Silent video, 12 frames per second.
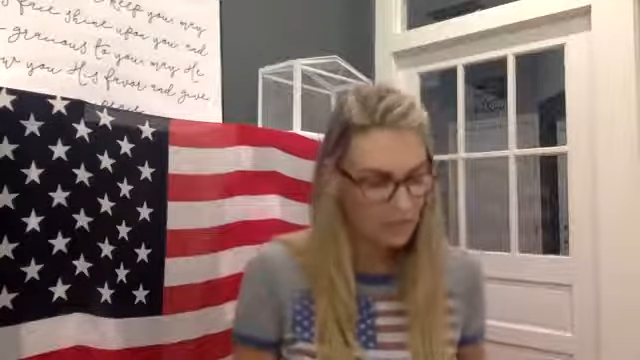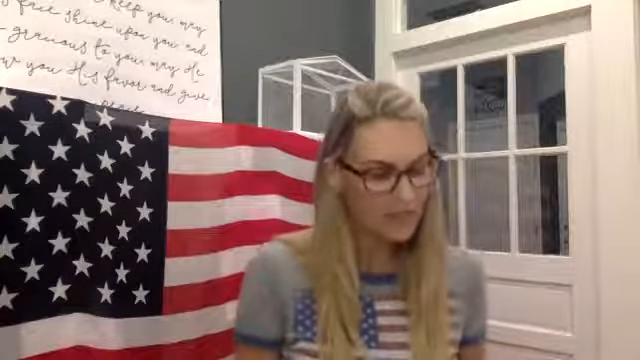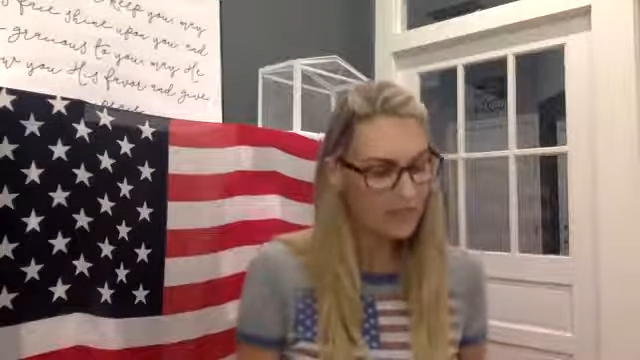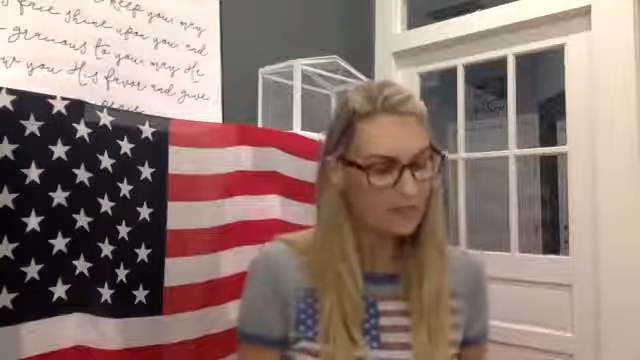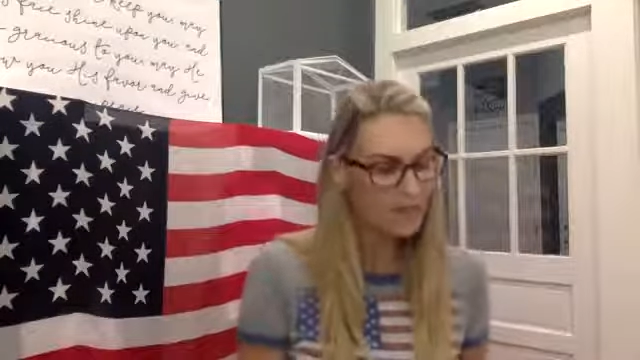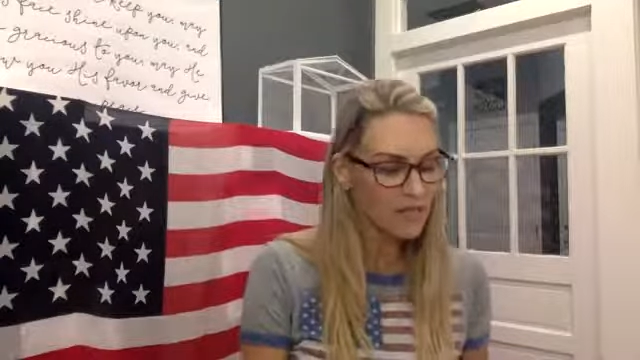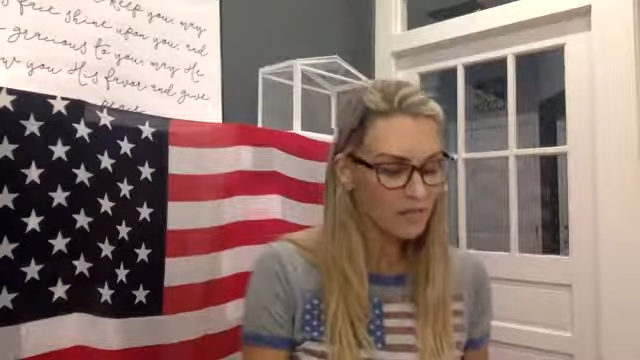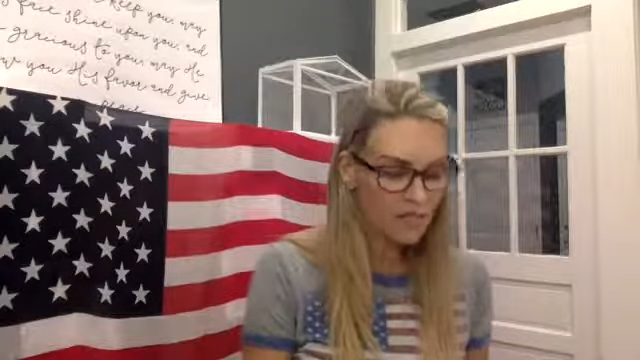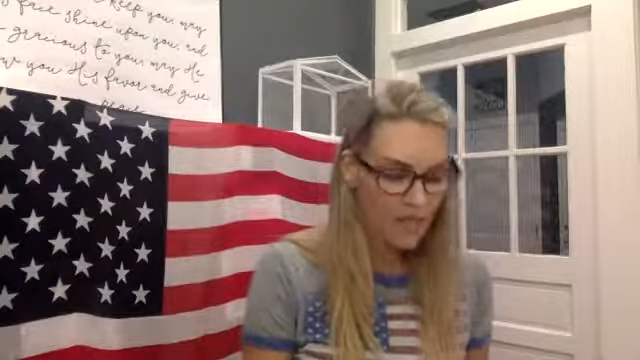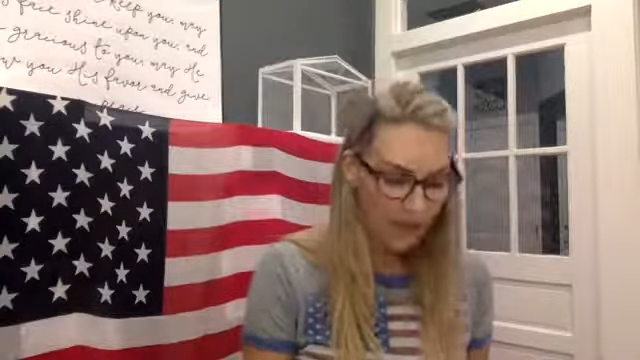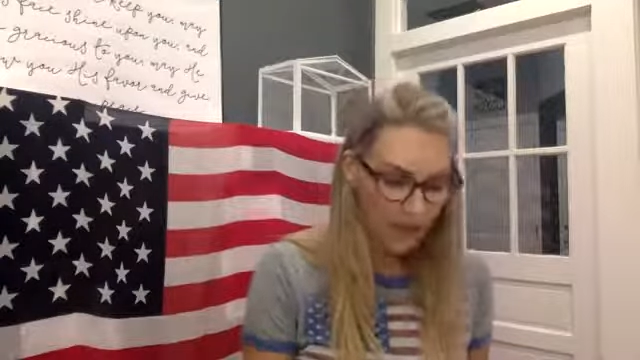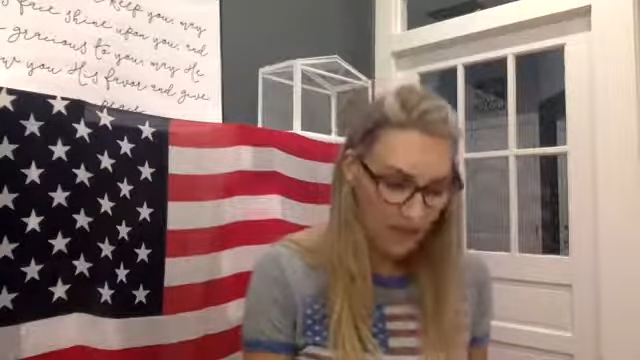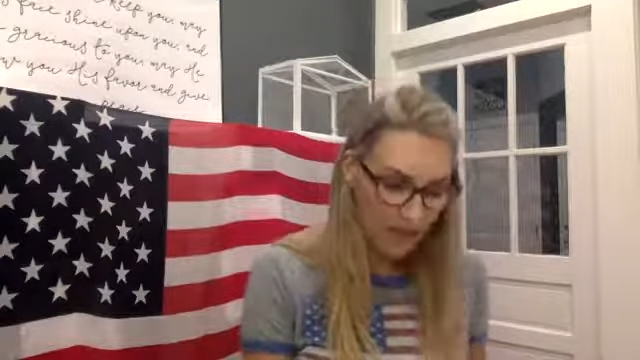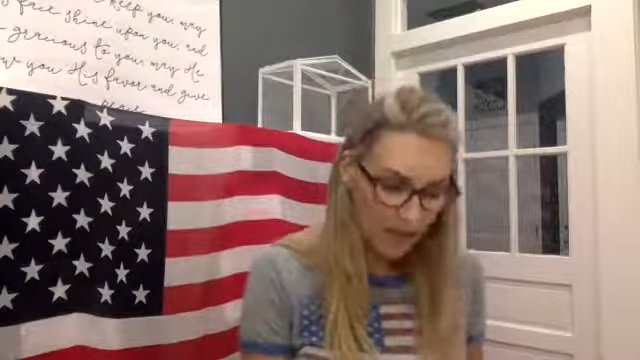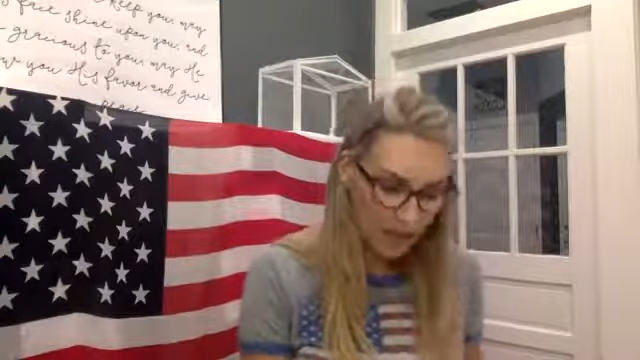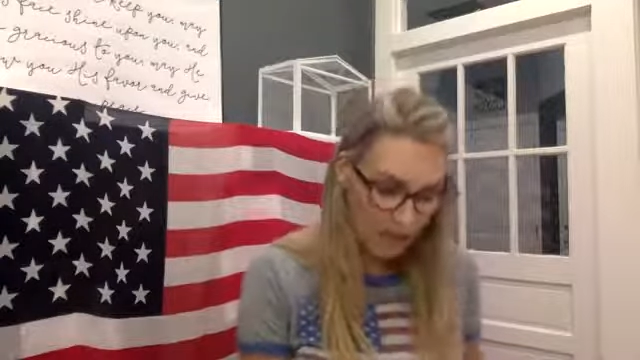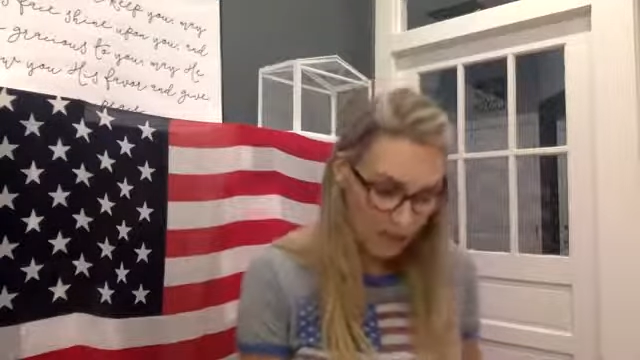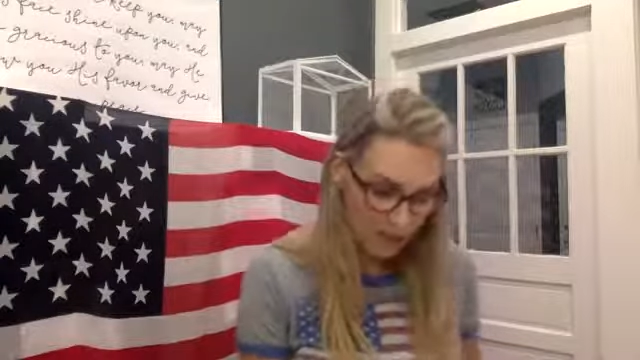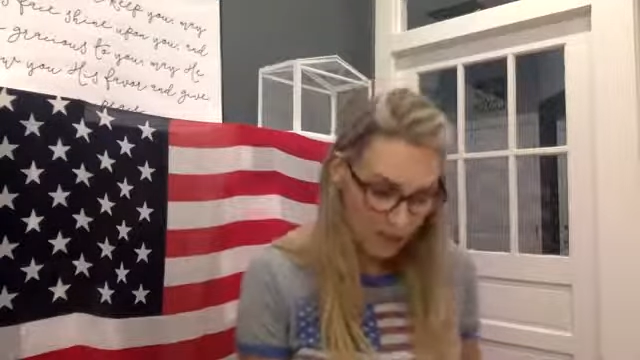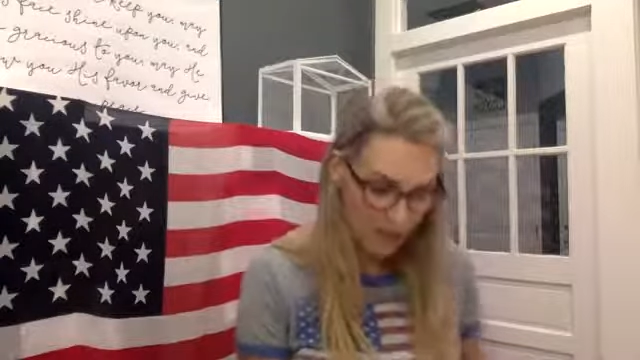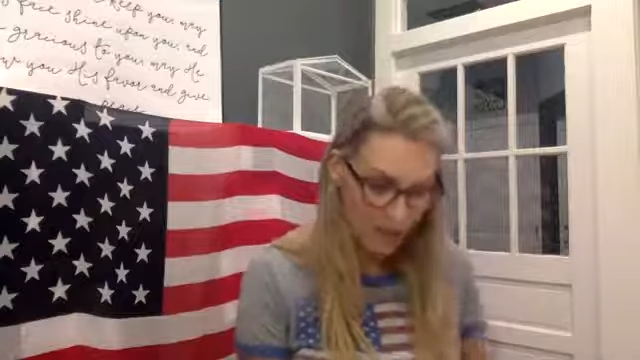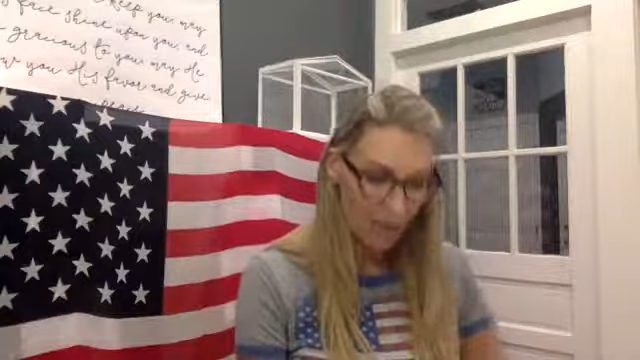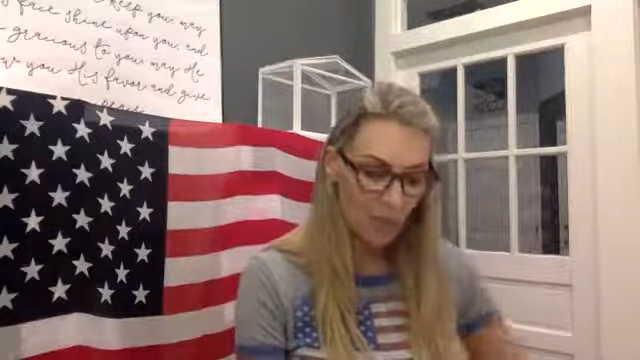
he sometimes came into the house and